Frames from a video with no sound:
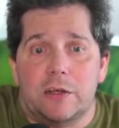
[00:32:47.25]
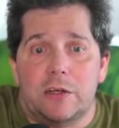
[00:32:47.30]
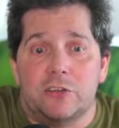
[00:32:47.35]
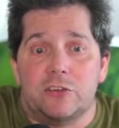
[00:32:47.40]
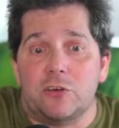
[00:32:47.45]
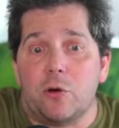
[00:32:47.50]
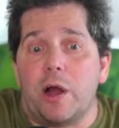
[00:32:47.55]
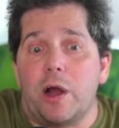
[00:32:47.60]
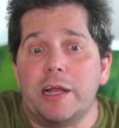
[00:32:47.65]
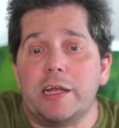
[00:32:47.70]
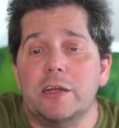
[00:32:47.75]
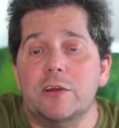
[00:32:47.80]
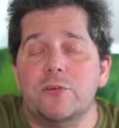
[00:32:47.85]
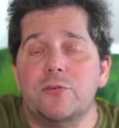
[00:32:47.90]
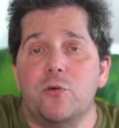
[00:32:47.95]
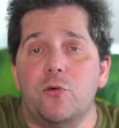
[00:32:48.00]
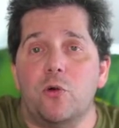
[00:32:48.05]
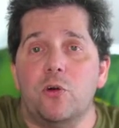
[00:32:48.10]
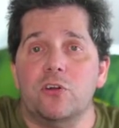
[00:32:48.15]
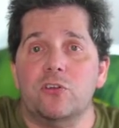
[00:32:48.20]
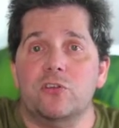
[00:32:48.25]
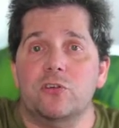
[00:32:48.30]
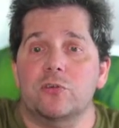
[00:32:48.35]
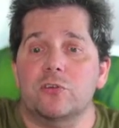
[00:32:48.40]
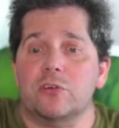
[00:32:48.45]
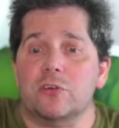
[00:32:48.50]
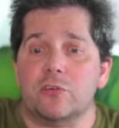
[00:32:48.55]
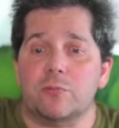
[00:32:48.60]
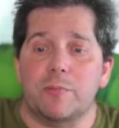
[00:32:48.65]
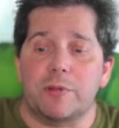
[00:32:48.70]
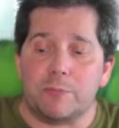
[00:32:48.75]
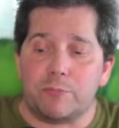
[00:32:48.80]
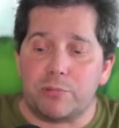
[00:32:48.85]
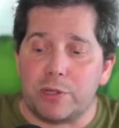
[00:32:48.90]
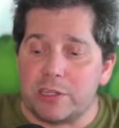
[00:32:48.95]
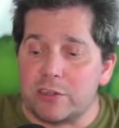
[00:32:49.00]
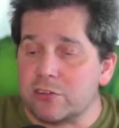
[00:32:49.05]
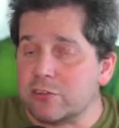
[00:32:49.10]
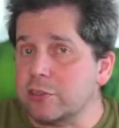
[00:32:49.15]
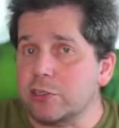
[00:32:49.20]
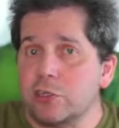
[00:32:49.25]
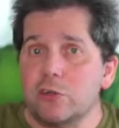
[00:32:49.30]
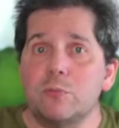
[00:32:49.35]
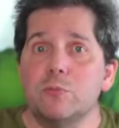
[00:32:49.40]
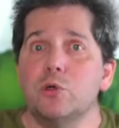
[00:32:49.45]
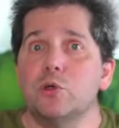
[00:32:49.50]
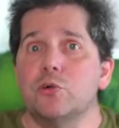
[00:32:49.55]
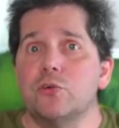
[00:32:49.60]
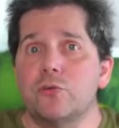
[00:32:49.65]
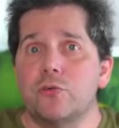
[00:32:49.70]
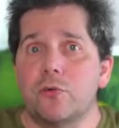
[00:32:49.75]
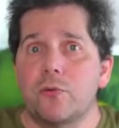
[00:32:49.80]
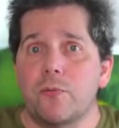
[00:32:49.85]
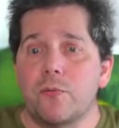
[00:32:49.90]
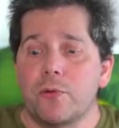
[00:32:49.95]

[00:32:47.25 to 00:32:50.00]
So I can afford to just play this little move